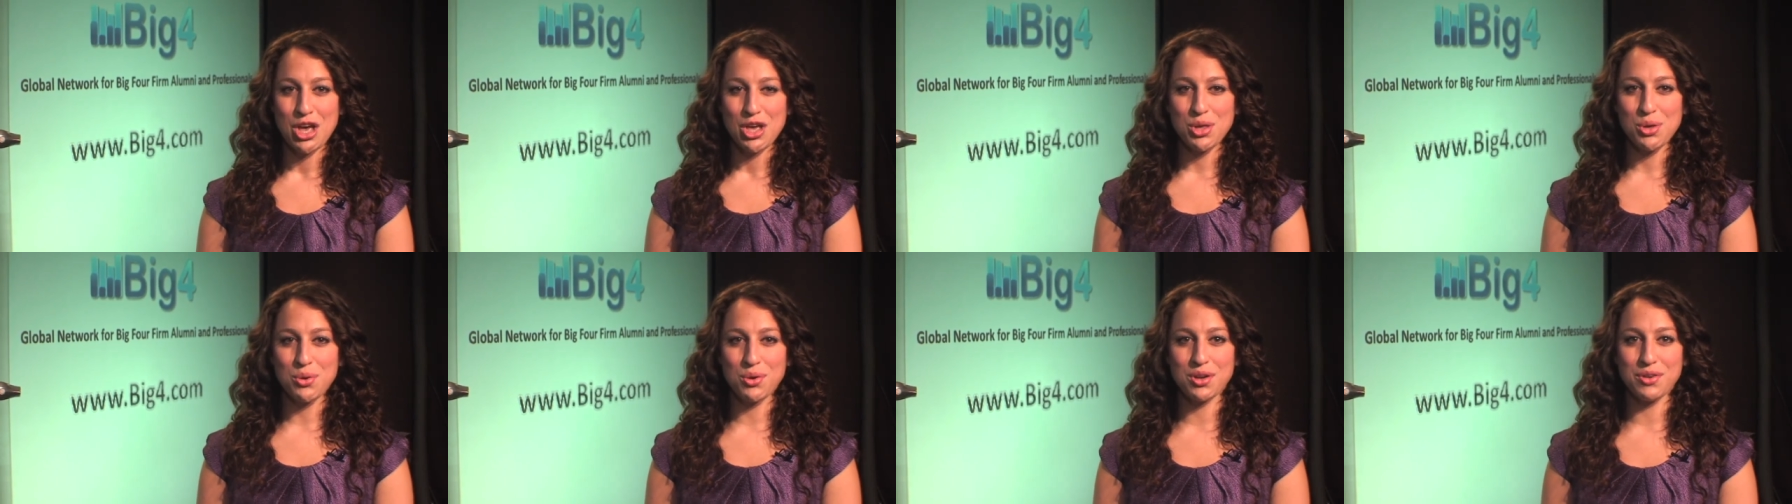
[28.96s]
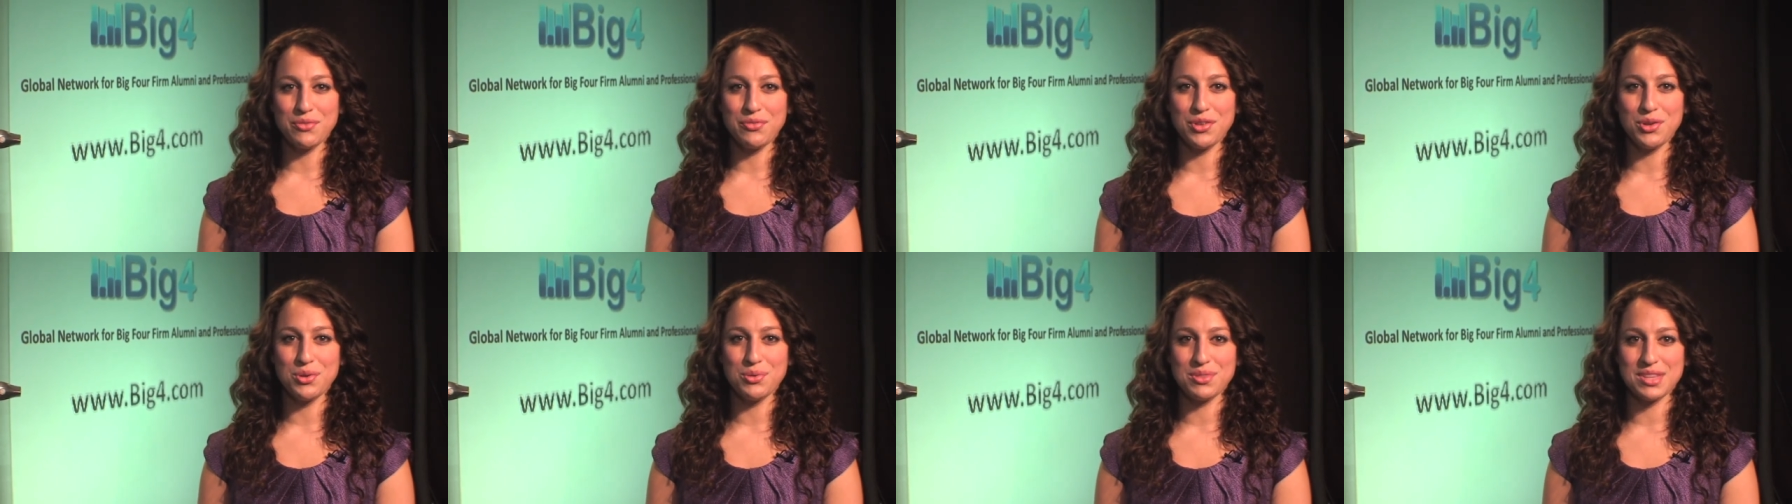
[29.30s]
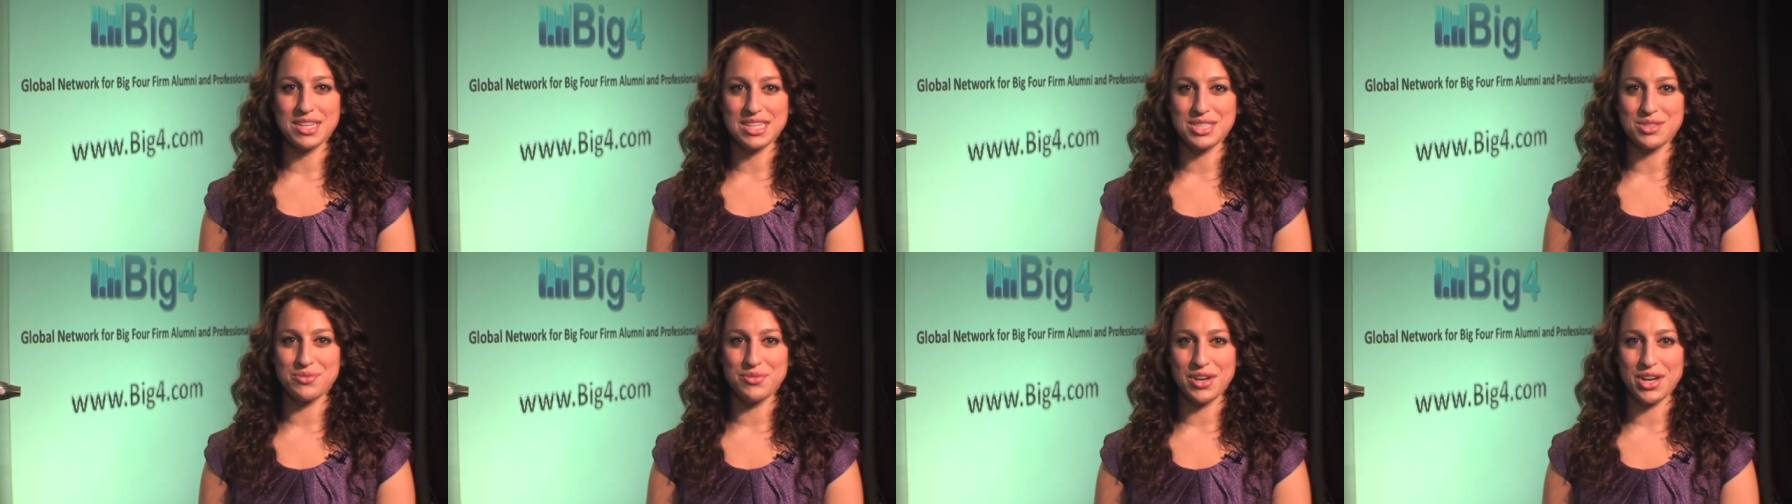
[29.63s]
You can view
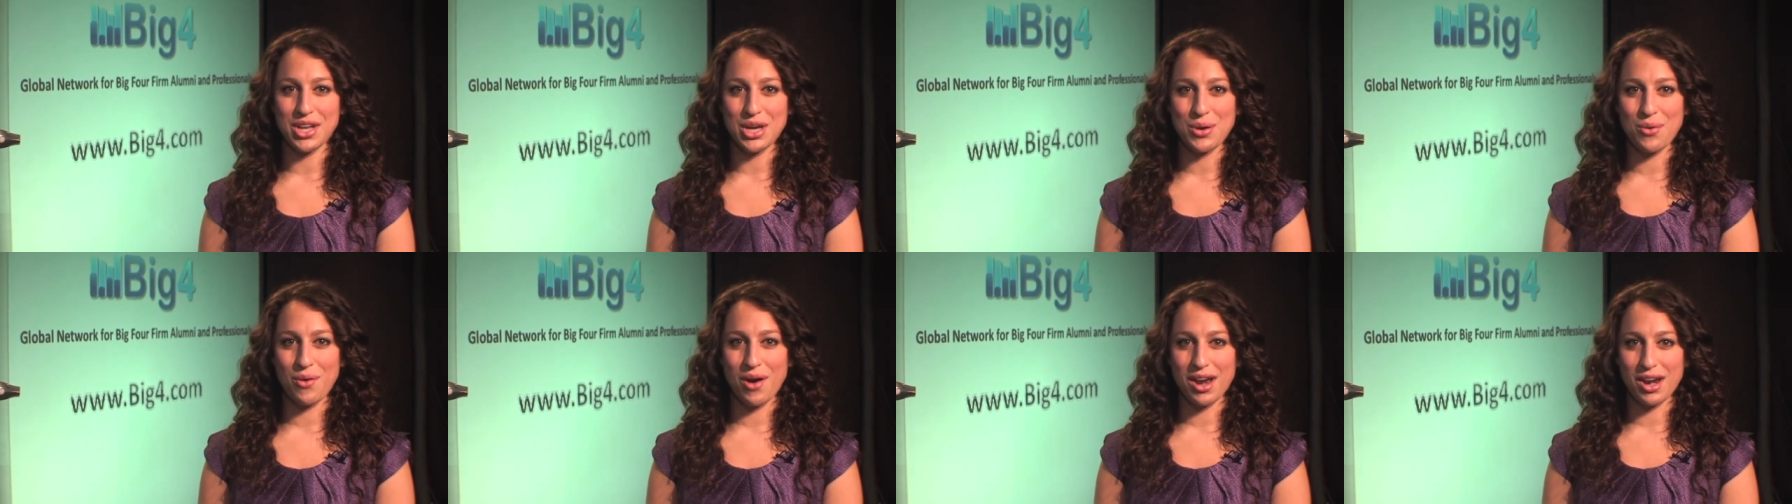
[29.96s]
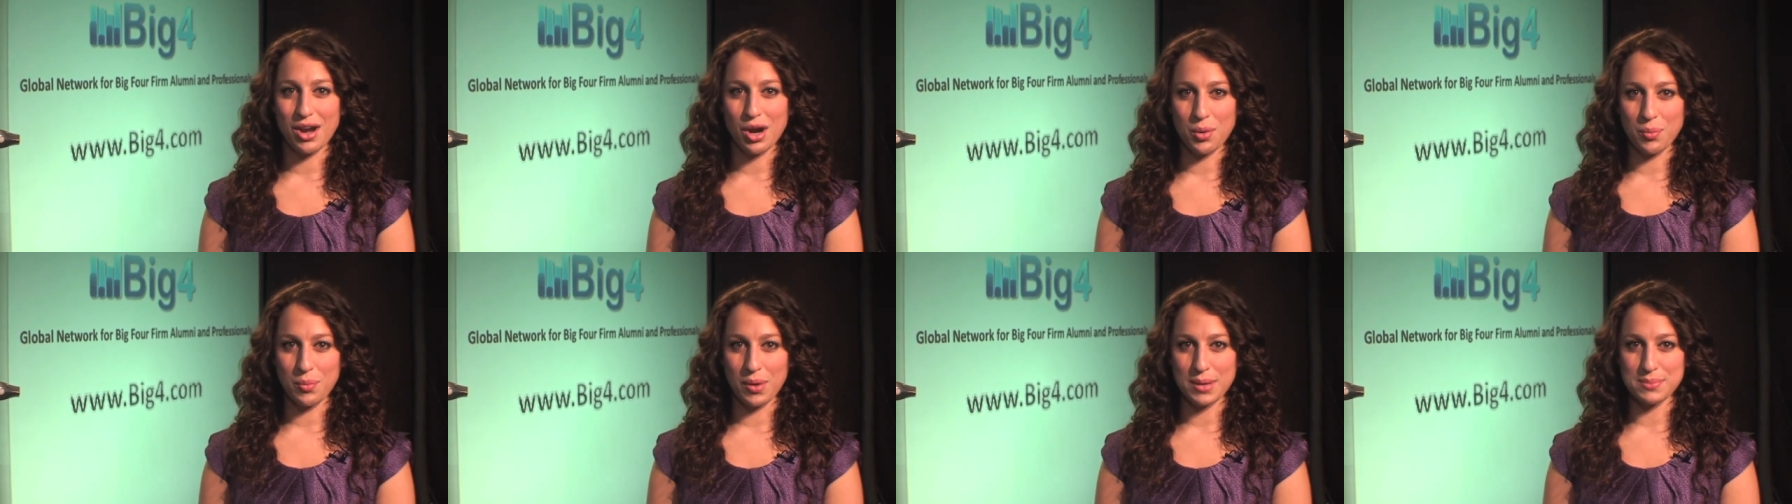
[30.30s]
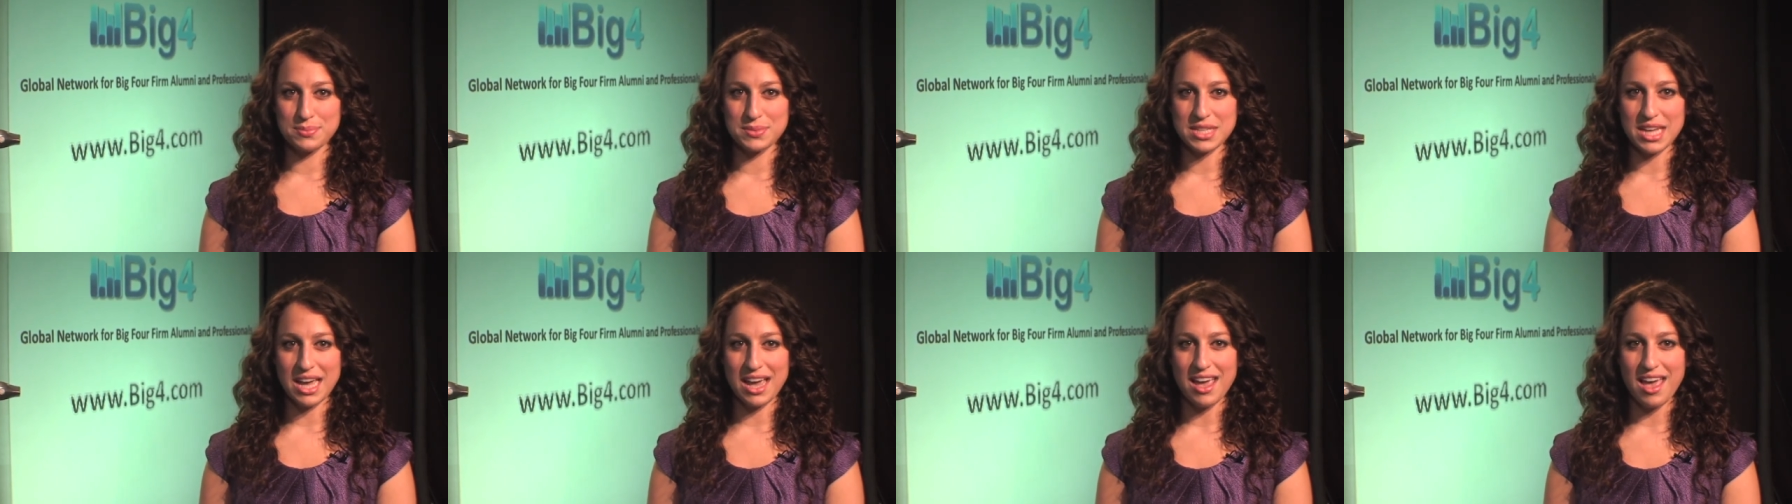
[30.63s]
this video on our
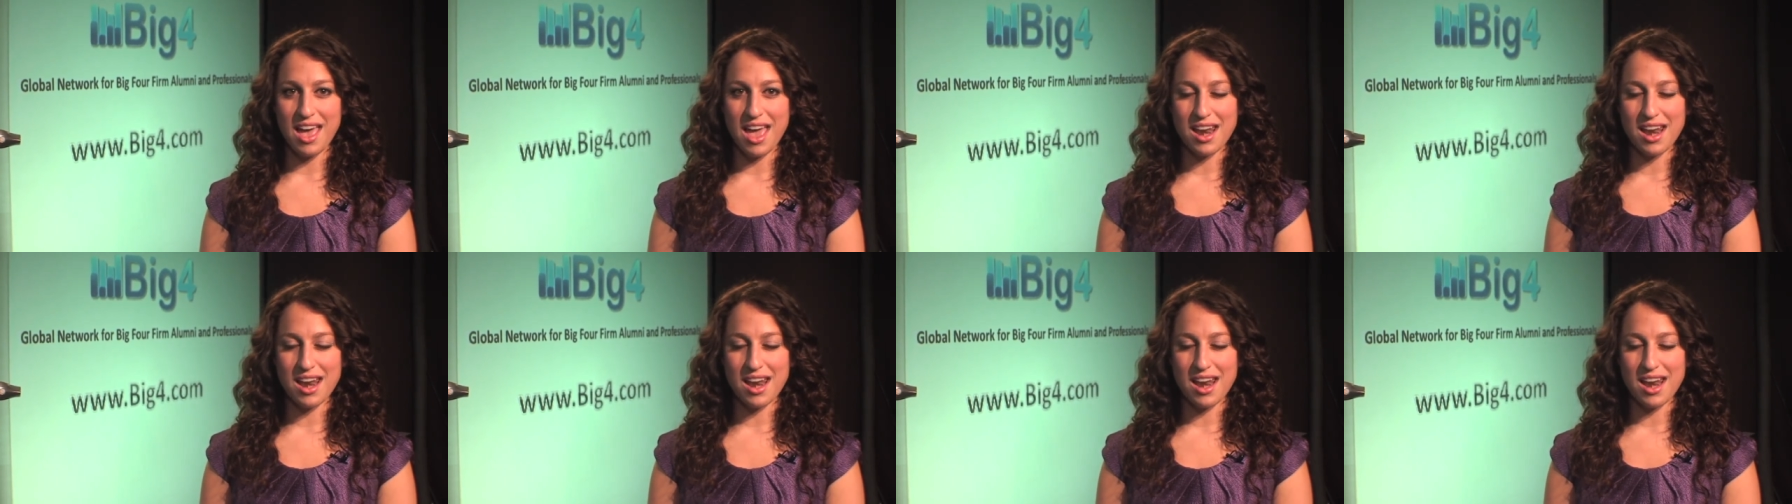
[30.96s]
website